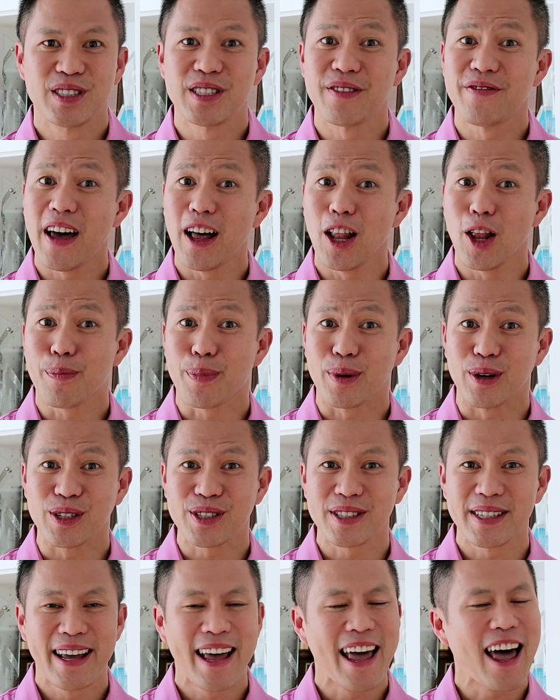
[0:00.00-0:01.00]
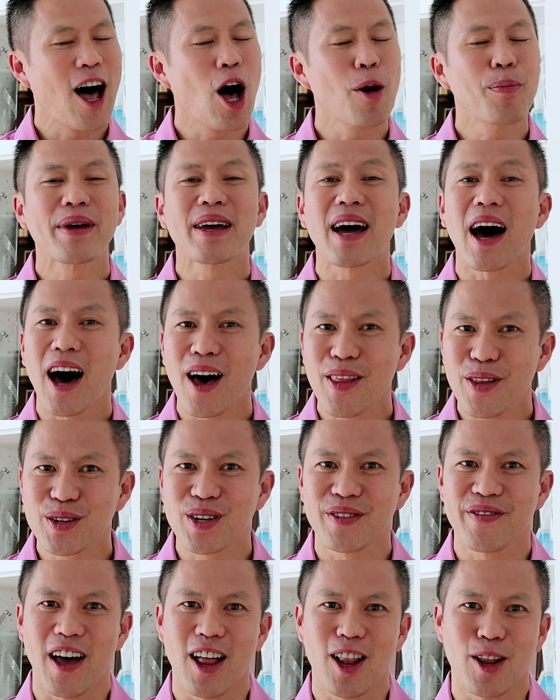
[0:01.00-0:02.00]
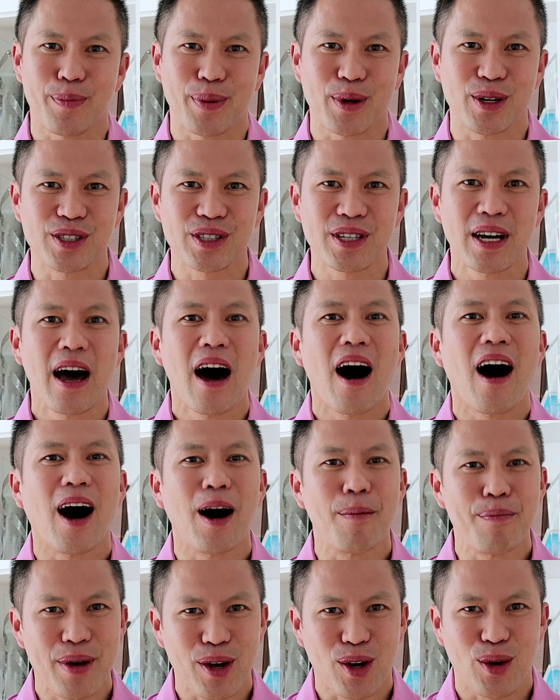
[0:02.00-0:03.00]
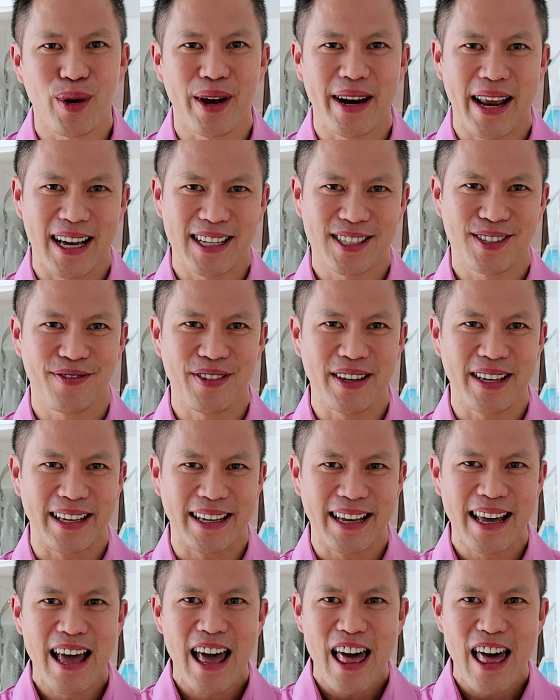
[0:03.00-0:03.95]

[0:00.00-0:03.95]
Developers helping other developers on Bitcoin SV.